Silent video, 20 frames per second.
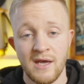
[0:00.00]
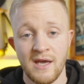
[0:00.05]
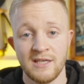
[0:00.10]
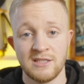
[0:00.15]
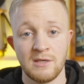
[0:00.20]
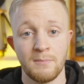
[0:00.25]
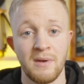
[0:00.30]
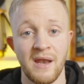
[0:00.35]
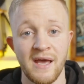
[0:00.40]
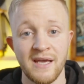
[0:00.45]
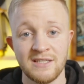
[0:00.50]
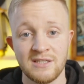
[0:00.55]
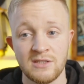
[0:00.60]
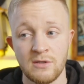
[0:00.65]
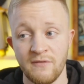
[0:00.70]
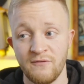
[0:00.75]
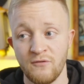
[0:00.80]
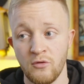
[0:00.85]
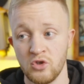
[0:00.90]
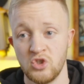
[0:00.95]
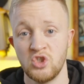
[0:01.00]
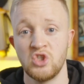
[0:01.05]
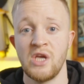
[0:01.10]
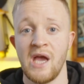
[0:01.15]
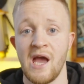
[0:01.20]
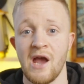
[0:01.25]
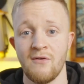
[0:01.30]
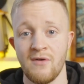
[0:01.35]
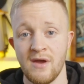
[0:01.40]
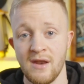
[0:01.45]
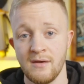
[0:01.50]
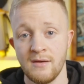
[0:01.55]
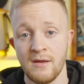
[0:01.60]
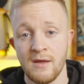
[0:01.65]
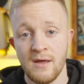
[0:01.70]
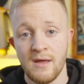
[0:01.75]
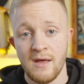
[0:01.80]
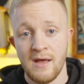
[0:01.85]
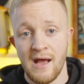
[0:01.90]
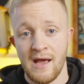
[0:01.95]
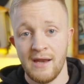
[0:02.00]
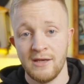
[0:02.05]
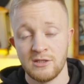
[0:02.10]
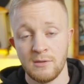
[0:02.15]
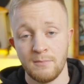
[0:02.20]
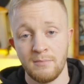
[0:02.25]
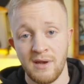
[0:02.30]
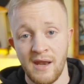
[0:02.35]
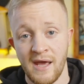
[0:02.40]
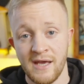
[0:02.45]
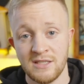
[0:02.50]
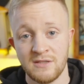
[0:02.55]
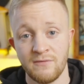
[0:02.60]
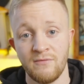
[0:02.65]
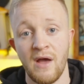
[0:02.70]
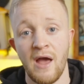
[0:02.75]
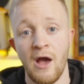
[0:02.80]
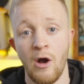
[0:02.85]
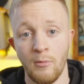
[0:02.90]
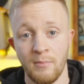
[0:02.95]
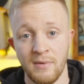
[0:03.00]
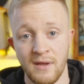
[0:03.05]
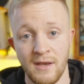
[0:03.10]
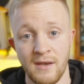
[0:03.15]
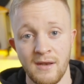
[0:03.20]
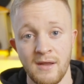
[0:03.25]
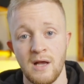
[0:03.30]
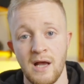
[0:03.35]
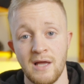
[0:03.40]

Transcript: it's a place for sharing and it's a place for helping.